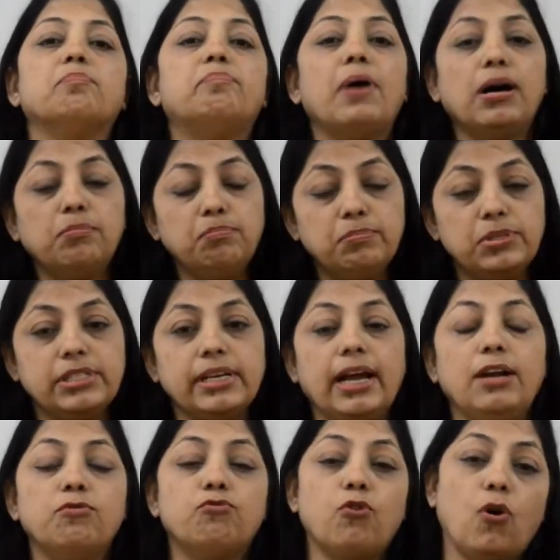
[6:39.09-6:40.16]
pumps
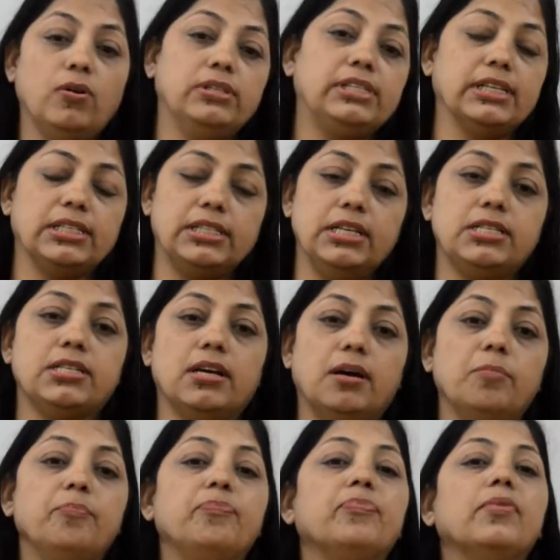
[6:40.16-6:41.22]
and valves, etc.